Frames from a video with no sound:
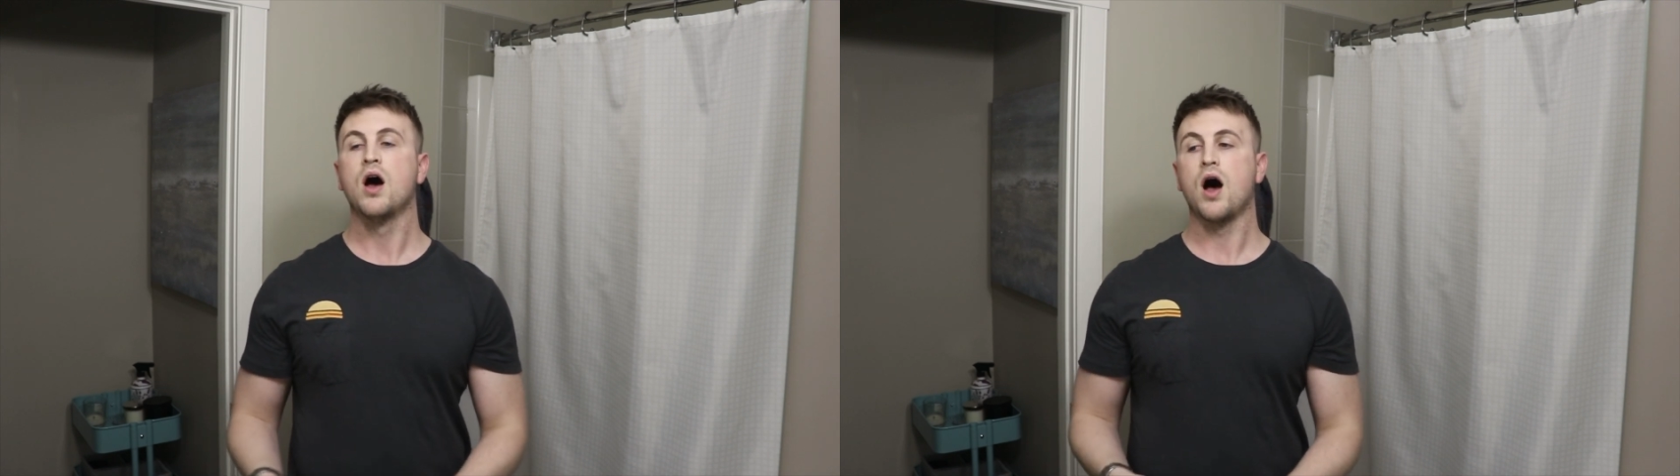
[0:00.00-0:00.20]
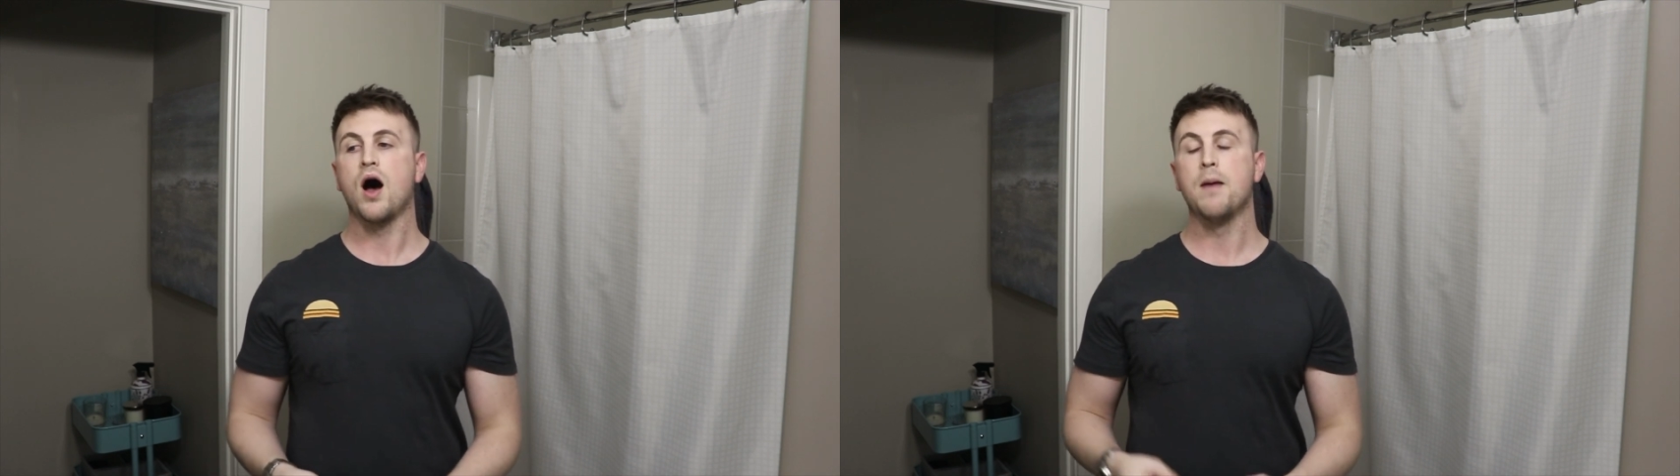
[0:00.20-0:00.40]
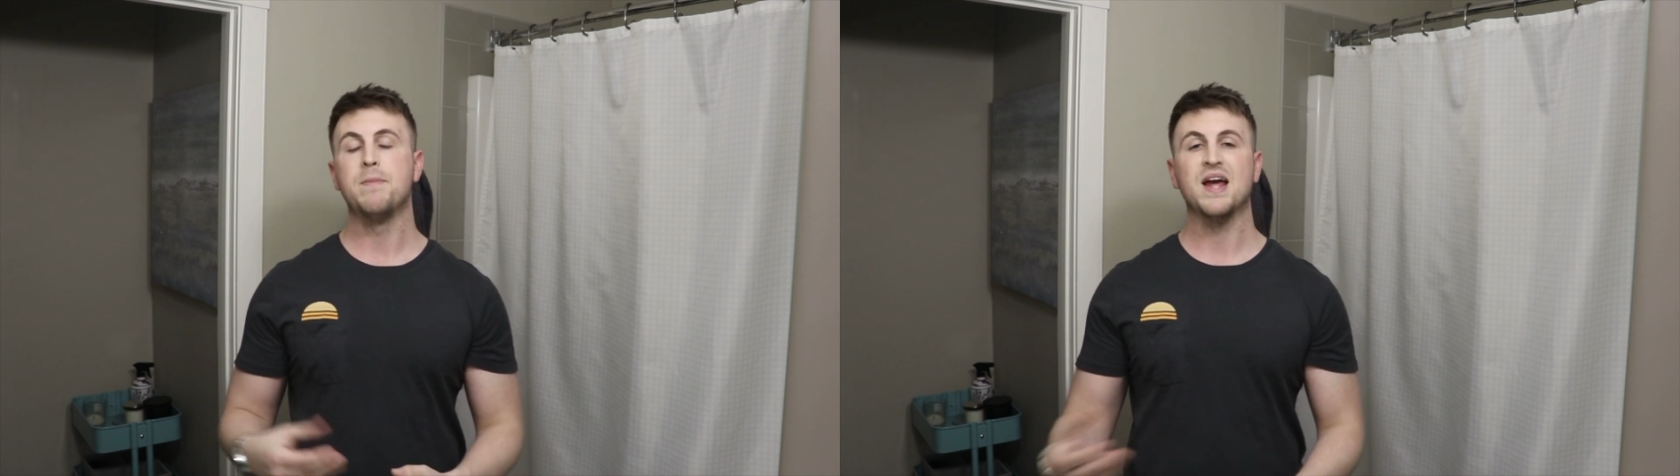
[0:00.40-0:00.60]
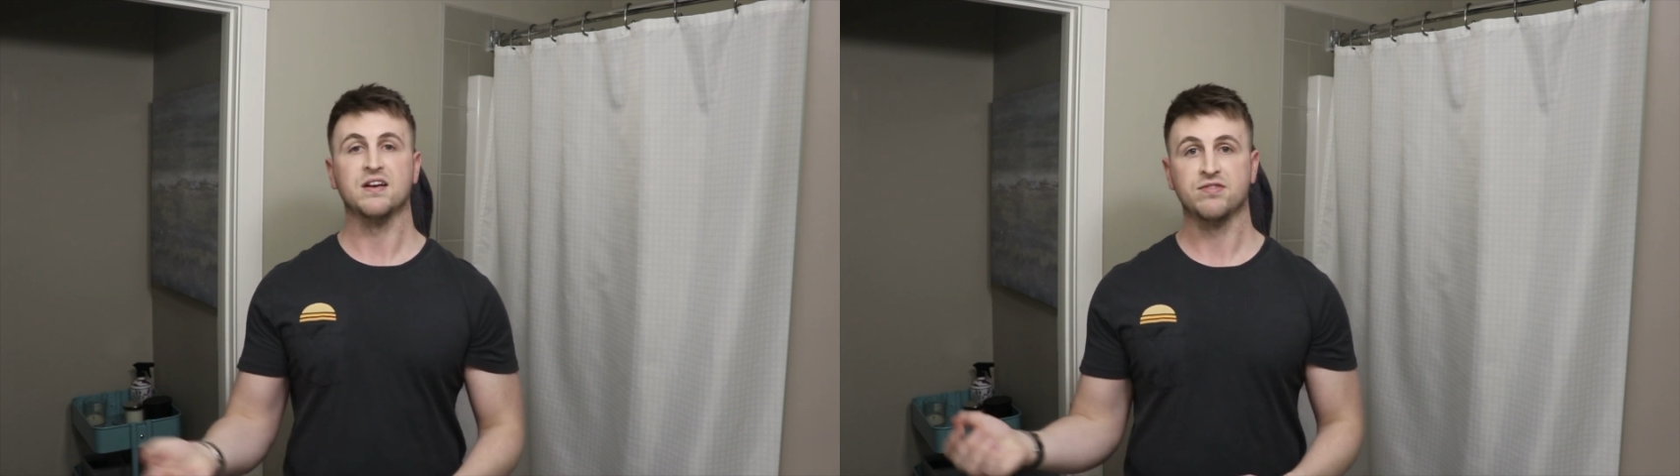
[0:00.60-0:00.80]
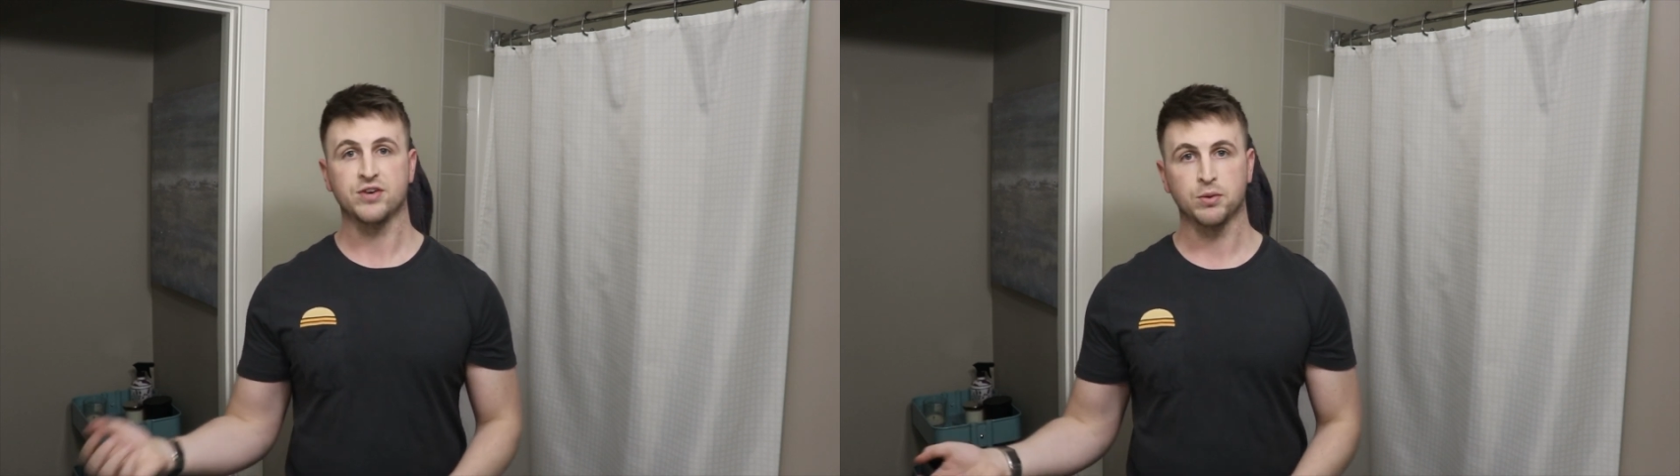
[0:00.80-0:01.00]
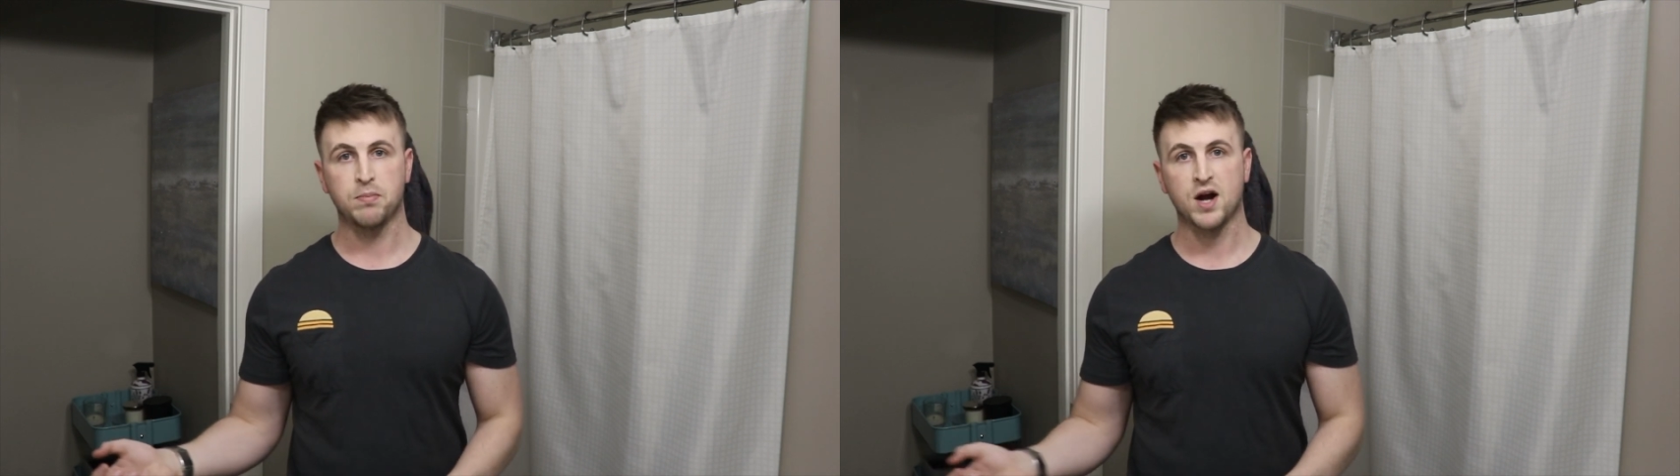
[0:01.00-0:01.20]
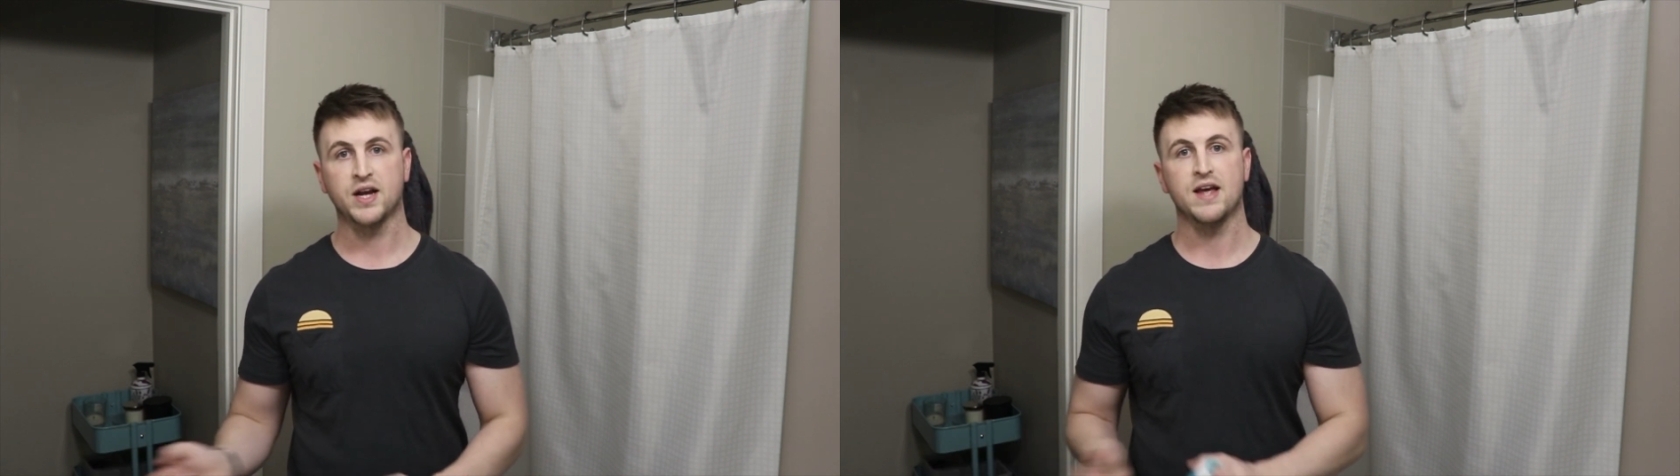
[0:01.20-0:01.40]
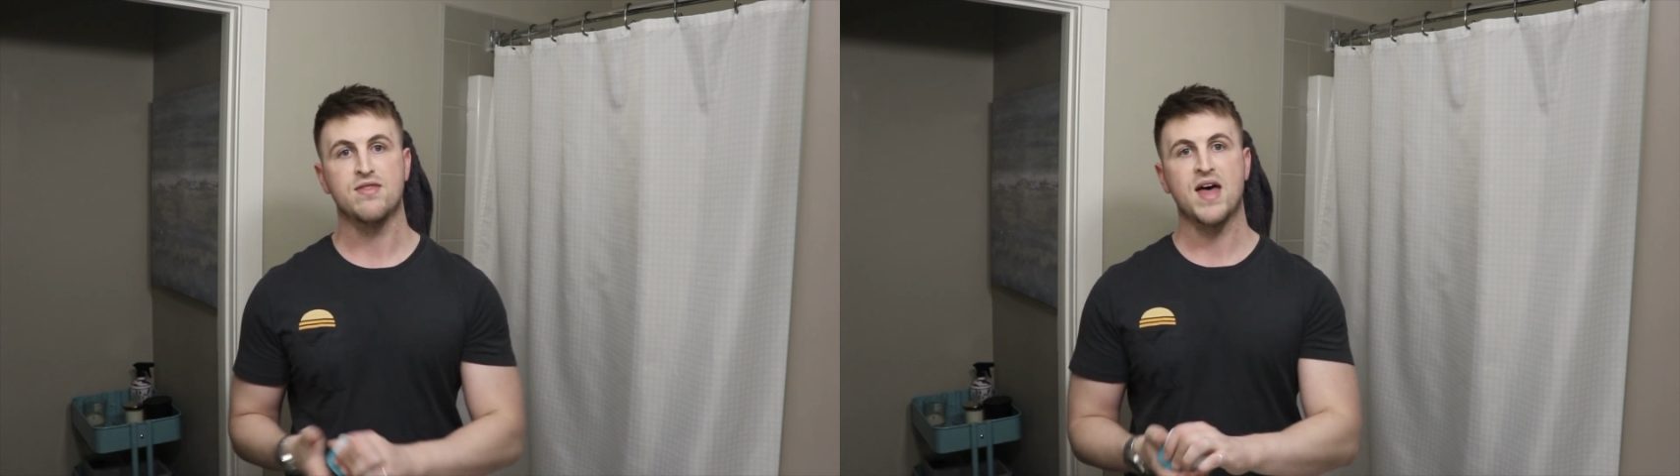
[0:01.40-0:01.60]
bang for your buck in